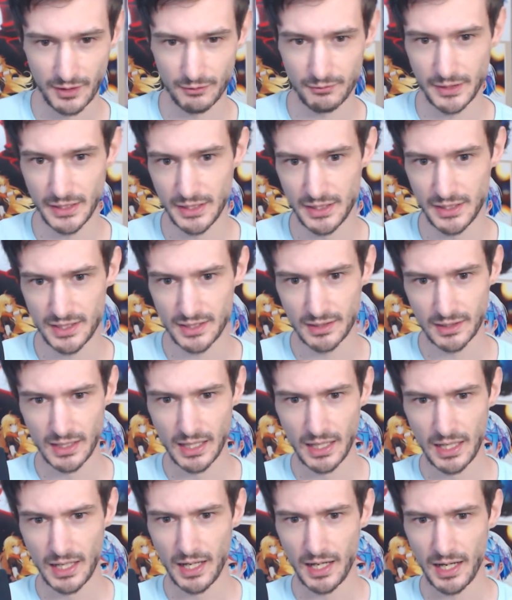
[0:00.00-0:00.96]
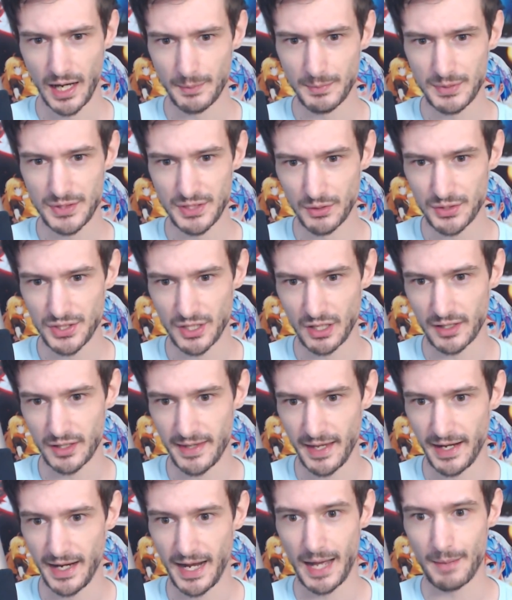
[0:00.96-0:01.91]
Reads, I'm so
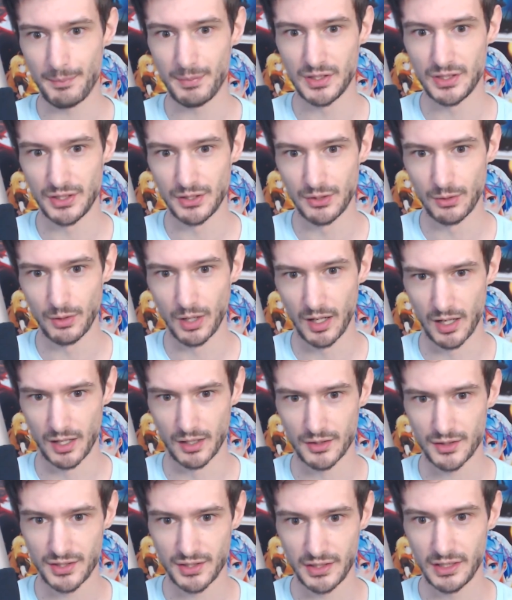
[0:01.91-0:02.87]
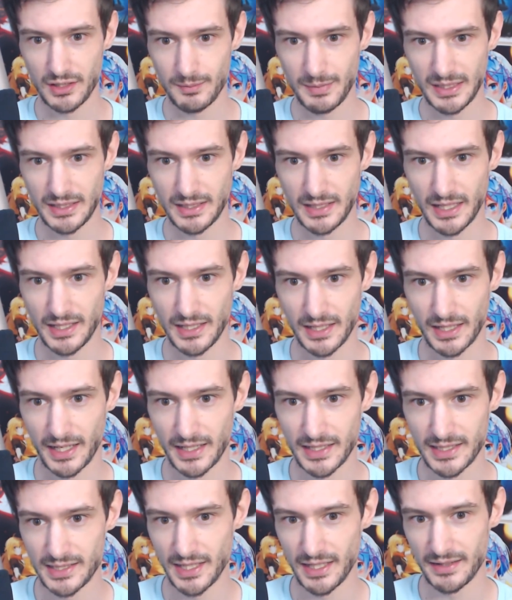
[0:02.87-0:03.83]
sorry that happened to you, Hart. In the beginning,
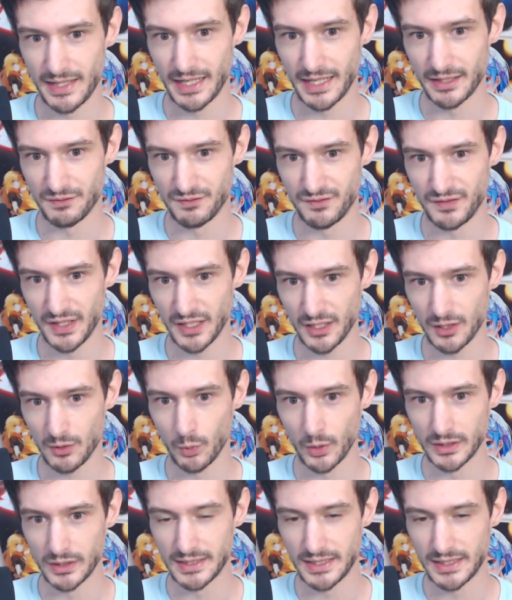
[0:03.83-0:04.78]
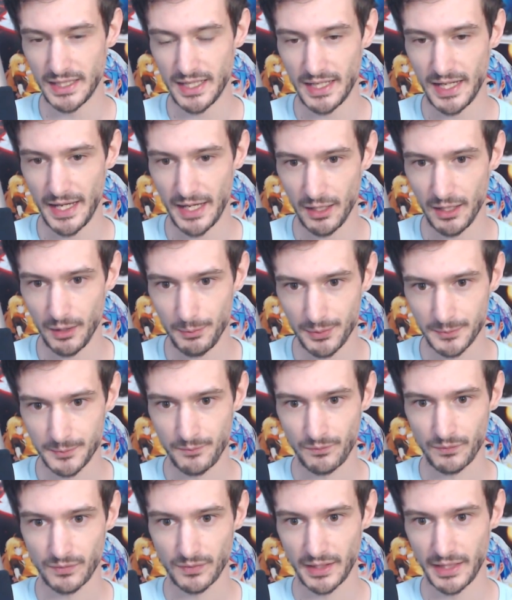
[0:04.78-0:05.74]
I said that if Vic would get help
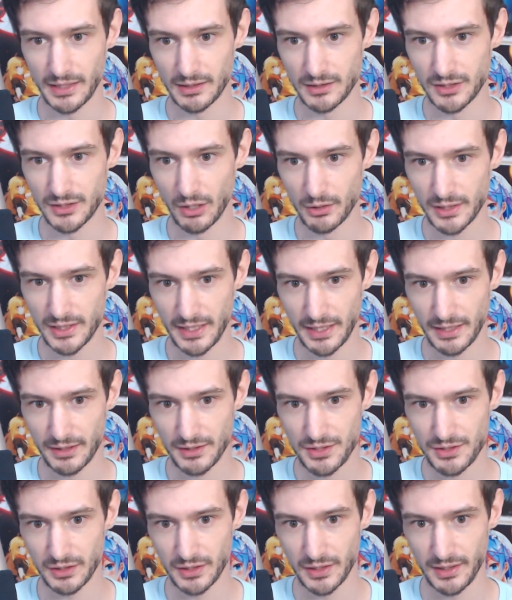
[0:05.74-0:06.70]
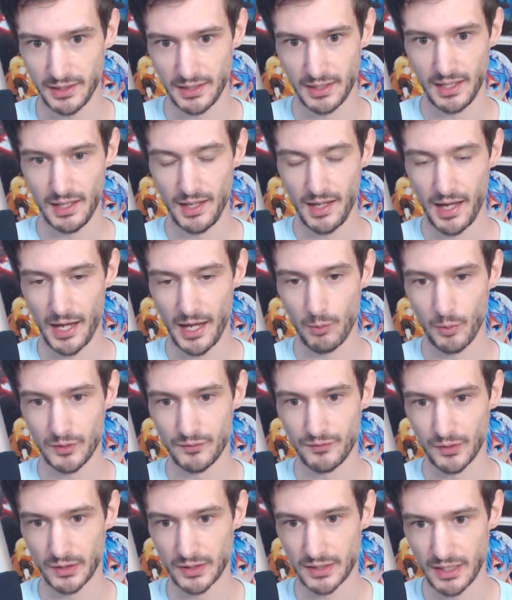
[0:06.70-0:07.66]
and go to counseling, I
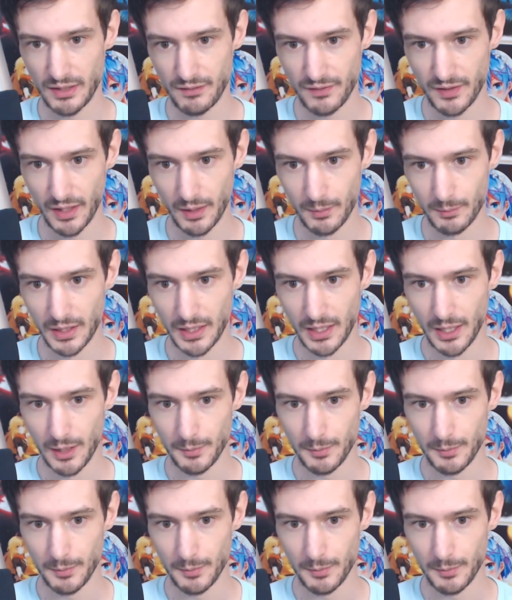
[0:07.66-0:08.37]
would forgive him.